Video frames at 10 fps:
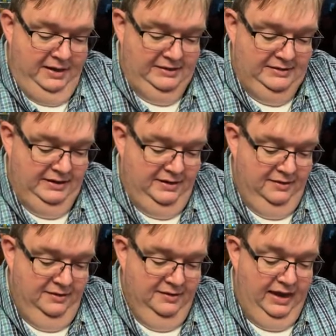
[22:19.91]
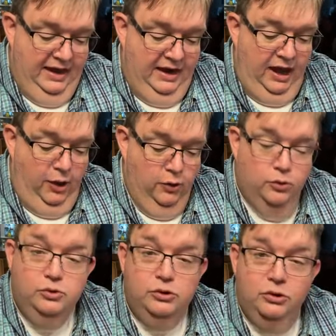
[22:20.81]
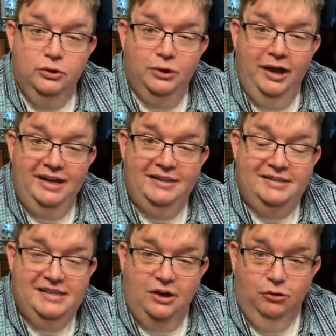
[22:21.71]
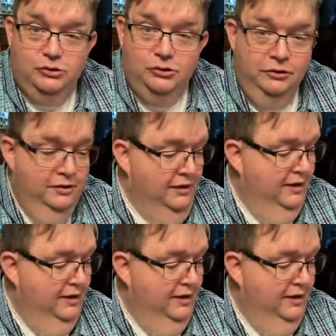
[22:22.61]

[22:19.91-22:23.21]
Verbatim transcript: But uh, they had hoes and sickles.